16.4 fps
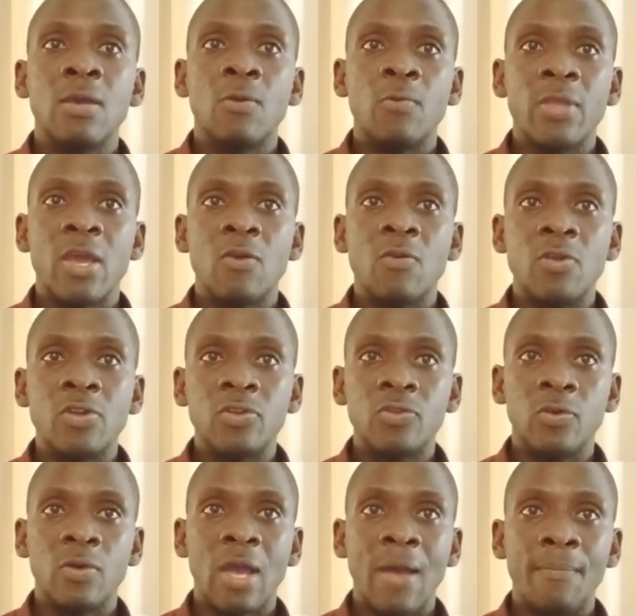We are going
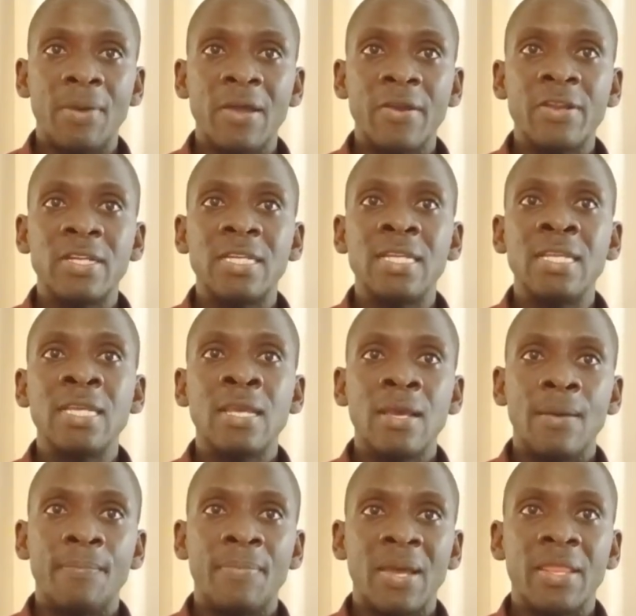to apparently,
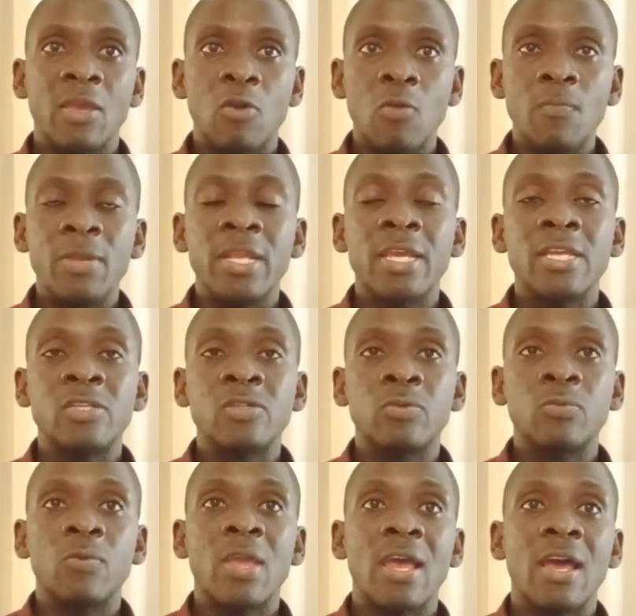by the
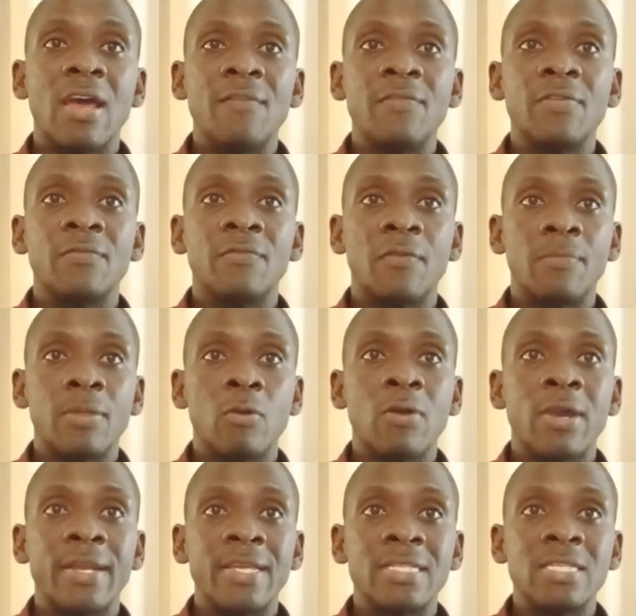communication we are having from the
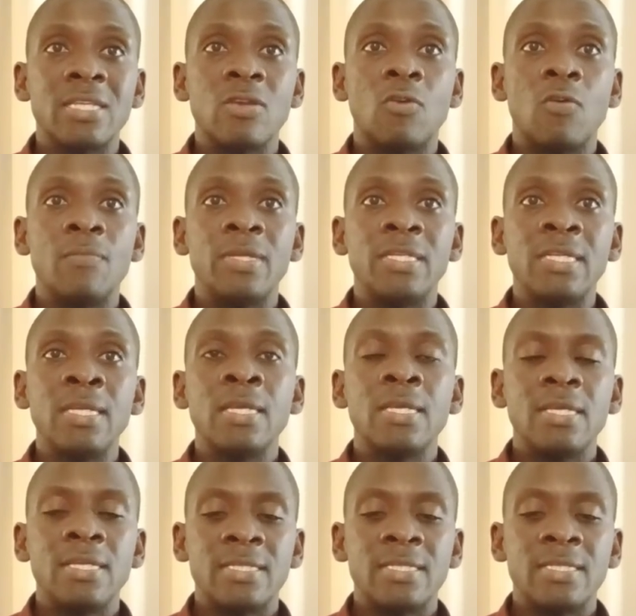organizing committee,